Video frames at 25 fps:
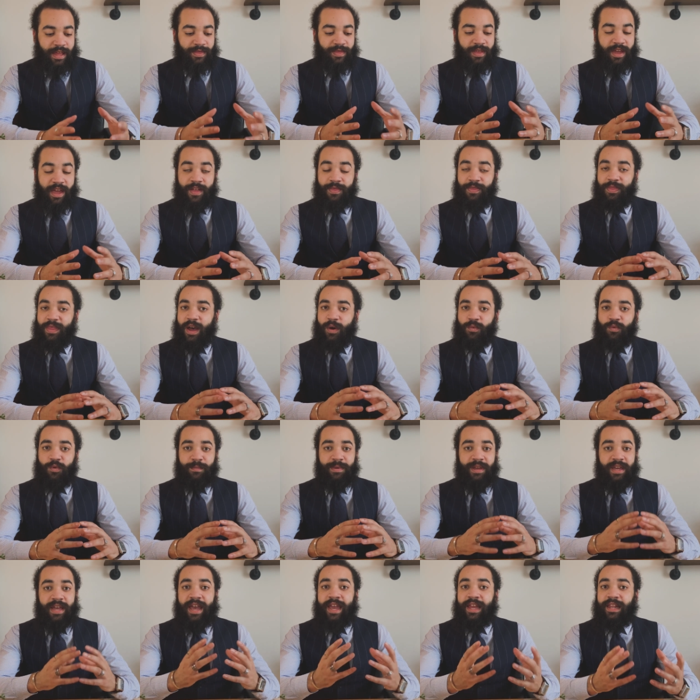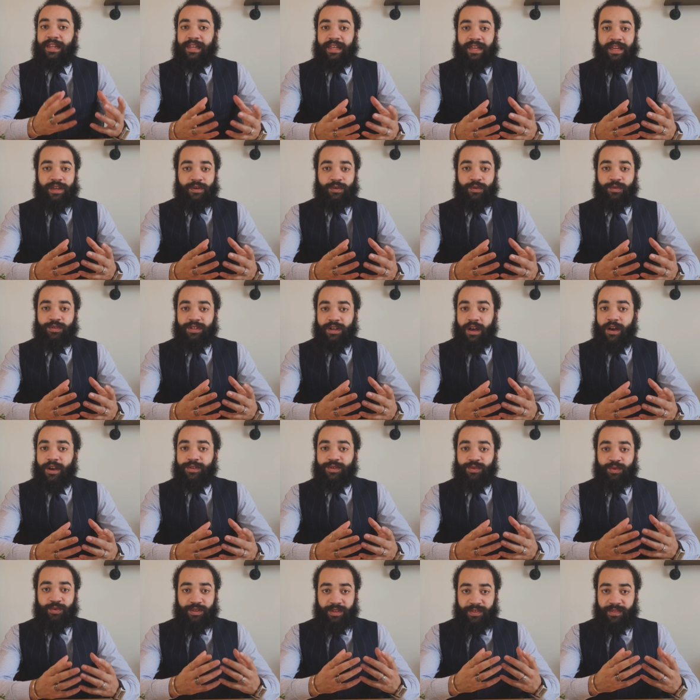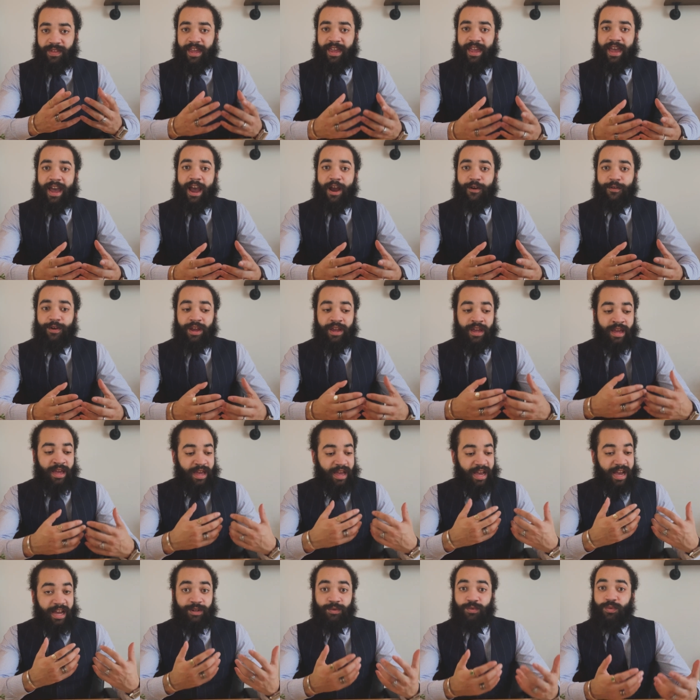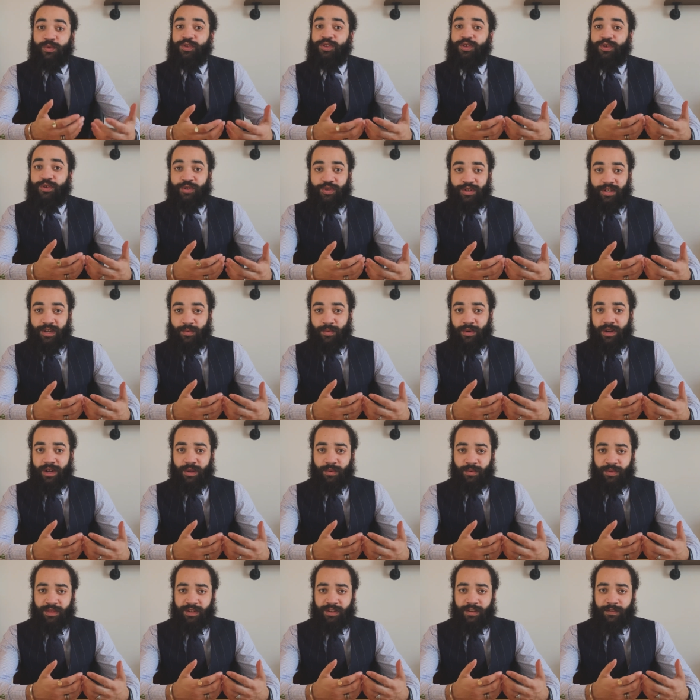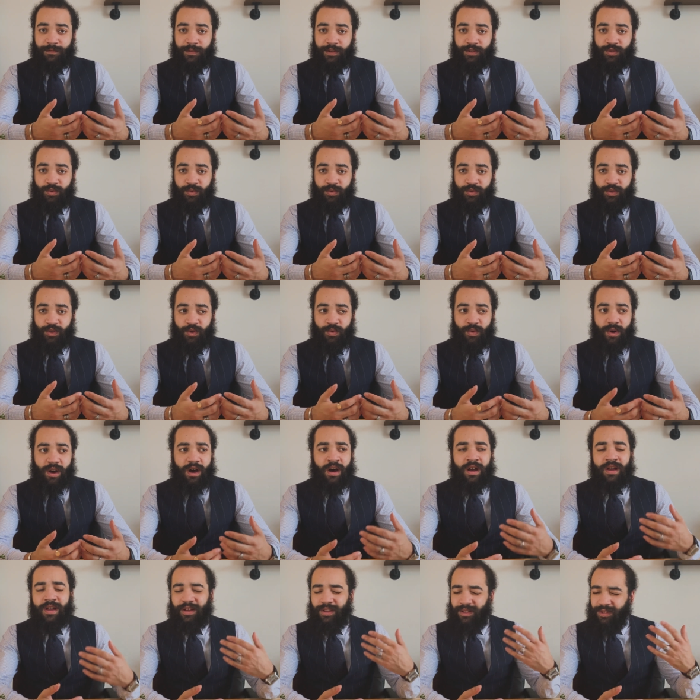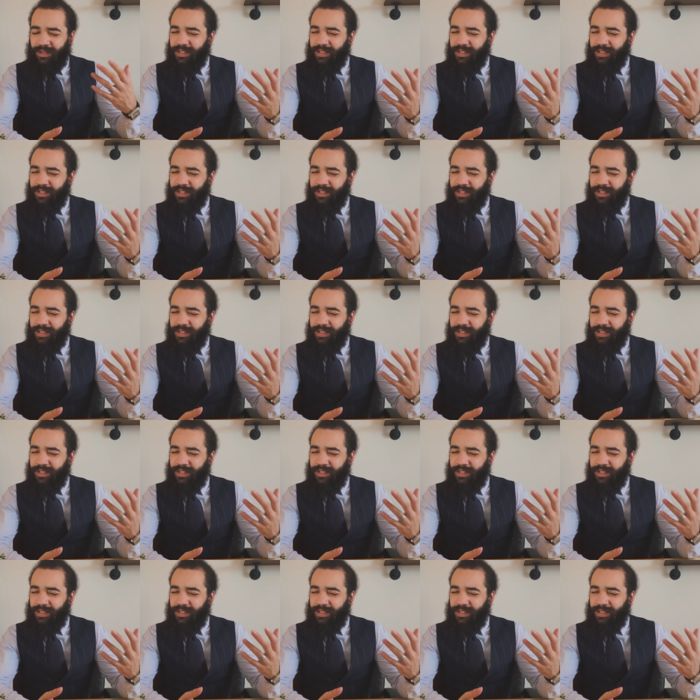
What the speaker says: then that will be a legal title that they carry and will usually work with individuals who are